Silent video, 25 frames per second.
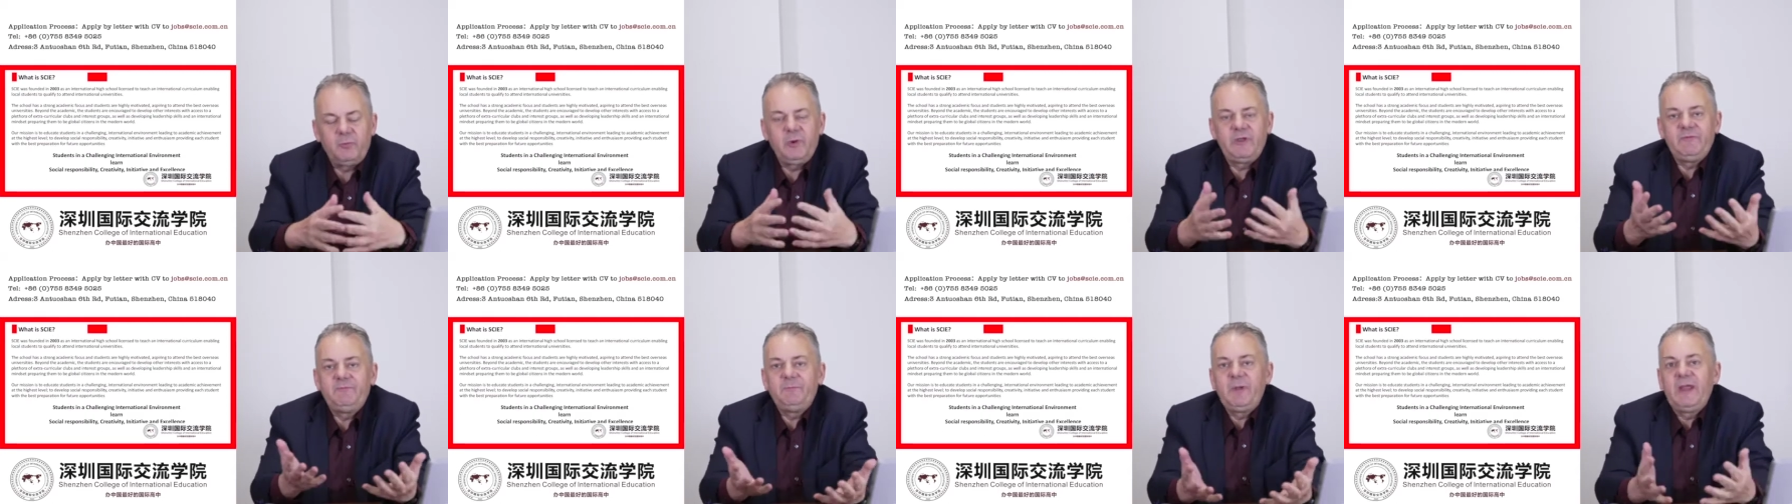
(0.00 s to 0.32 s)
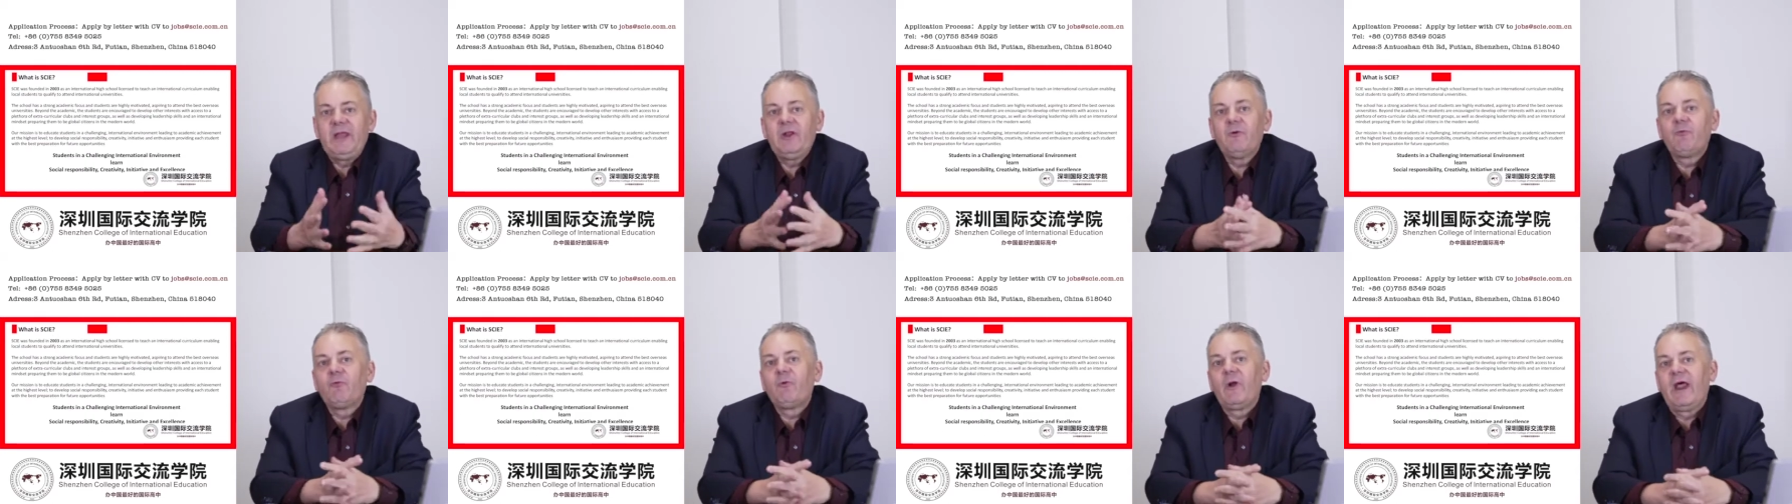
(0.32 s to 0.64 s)
we've
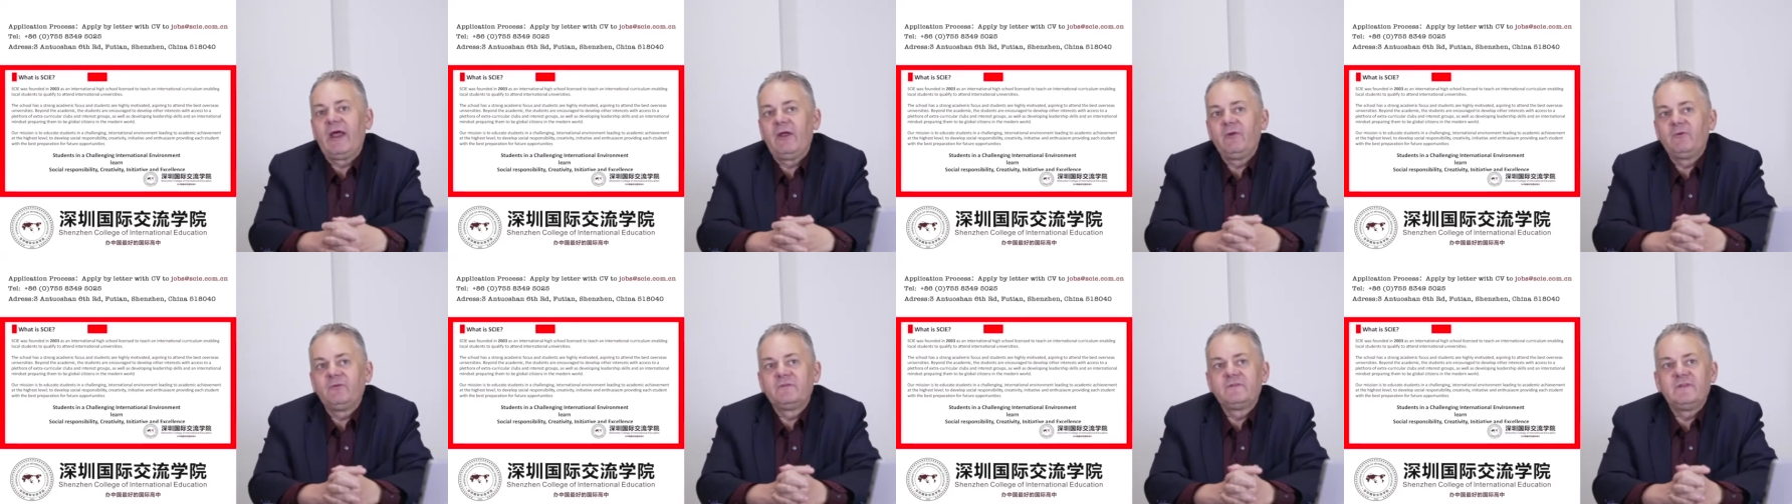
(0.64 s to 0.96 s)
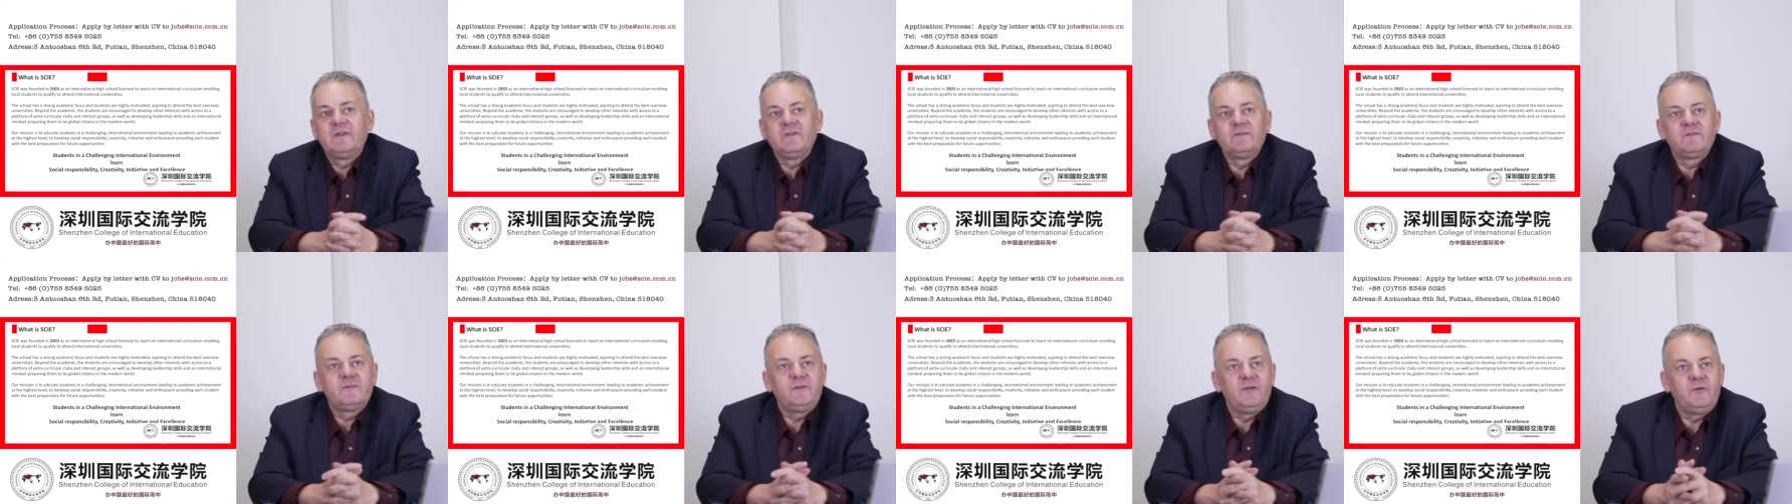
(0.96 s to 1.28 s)
been around
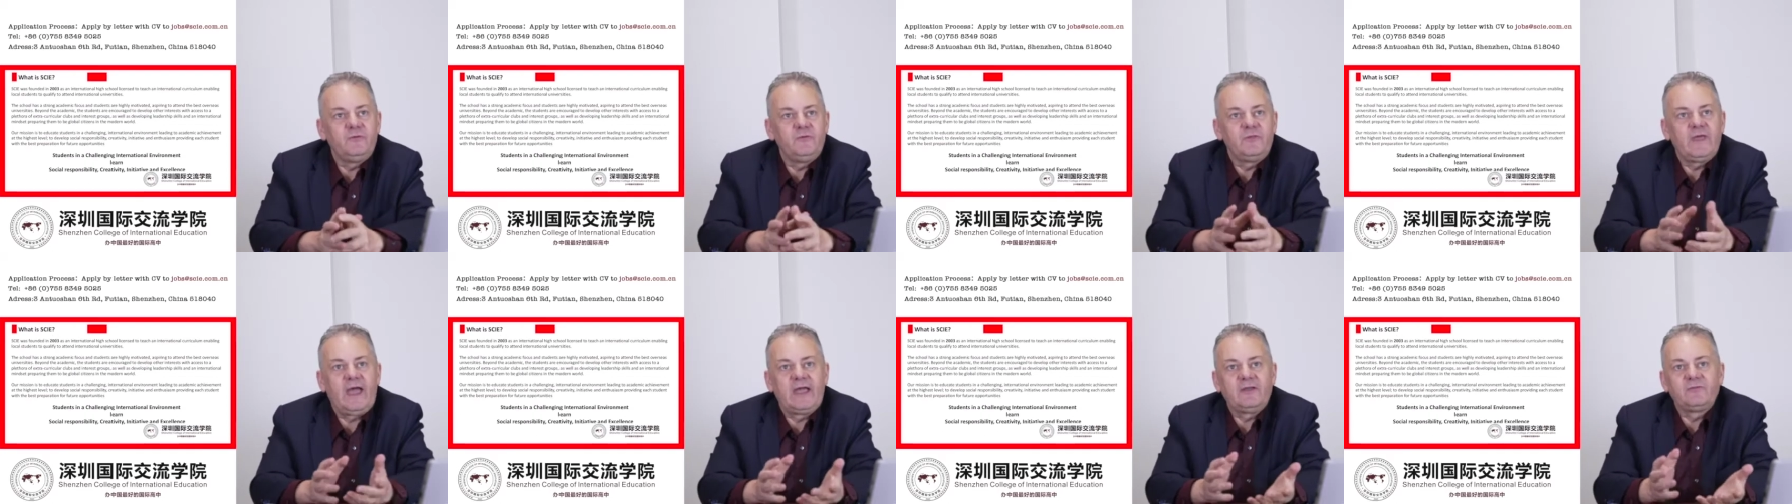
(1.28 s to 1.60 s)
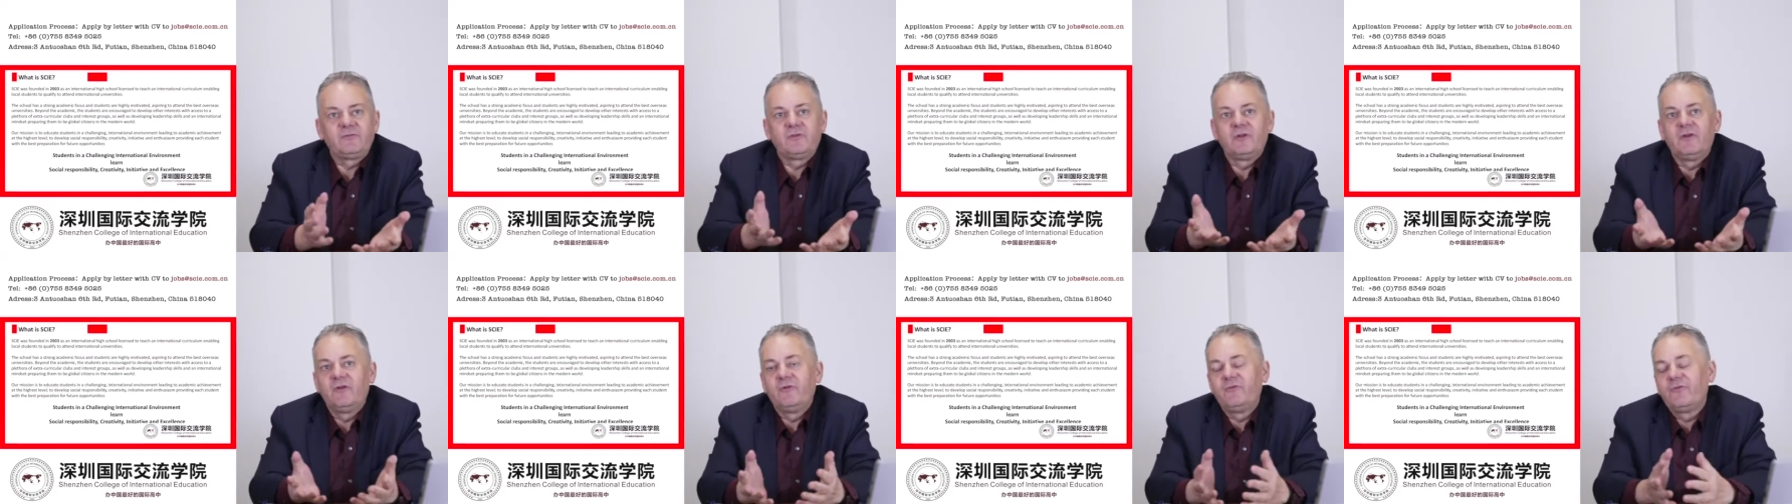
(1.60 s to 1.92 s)
since
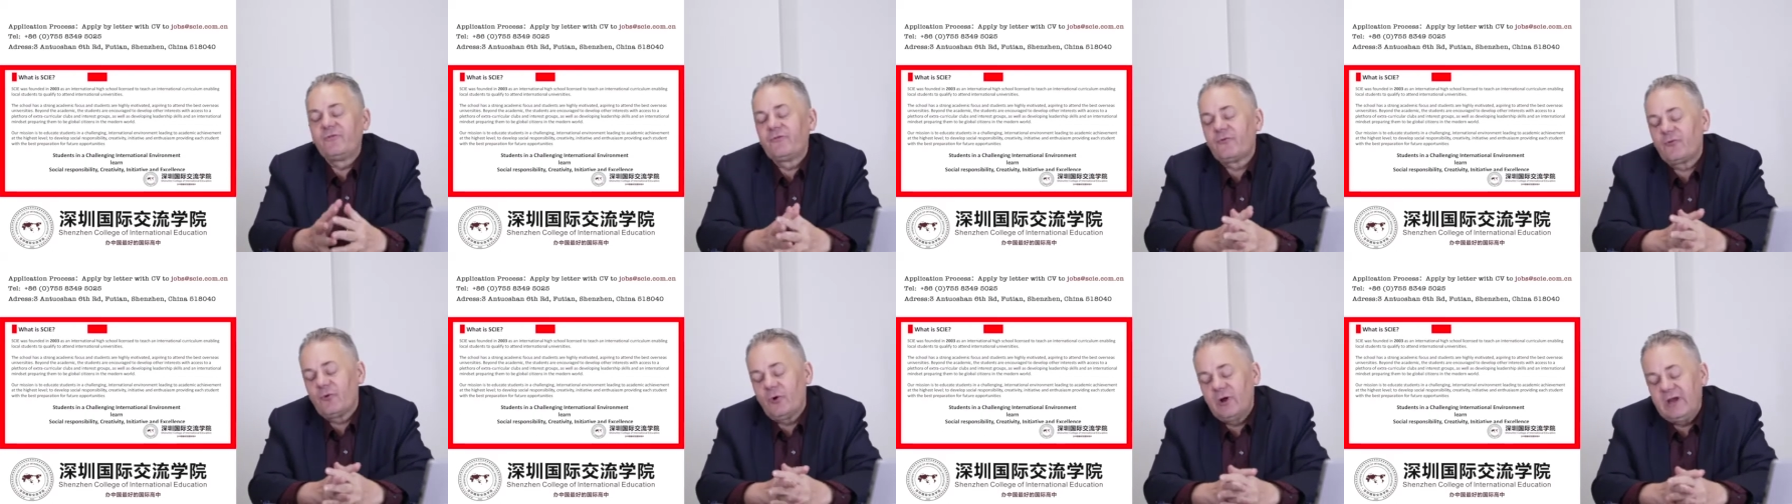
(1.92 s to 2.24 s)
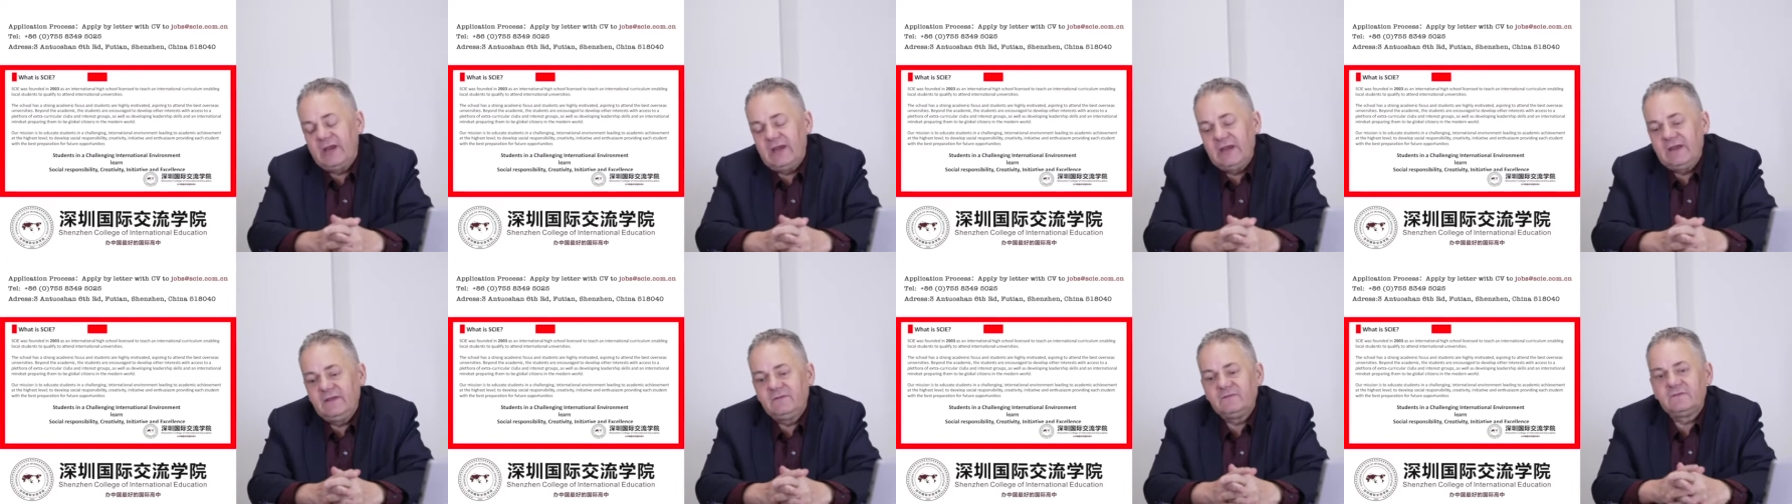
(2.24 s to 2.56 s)

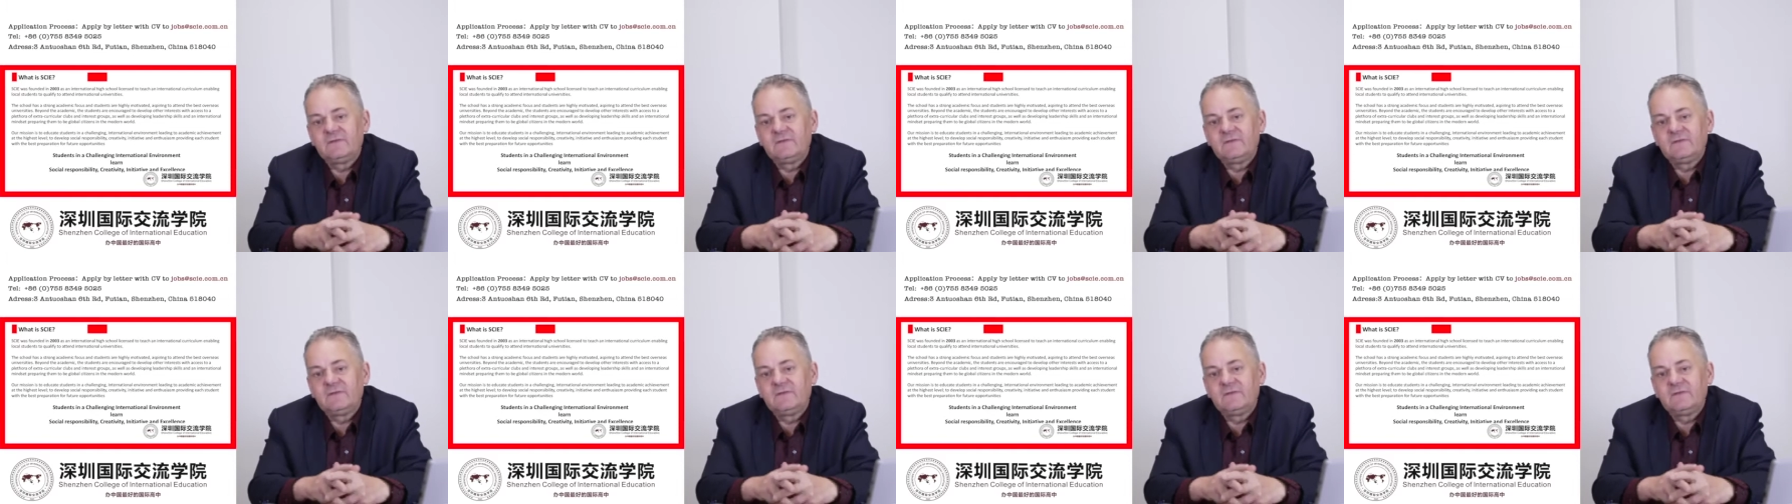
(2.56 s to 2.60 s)
2003,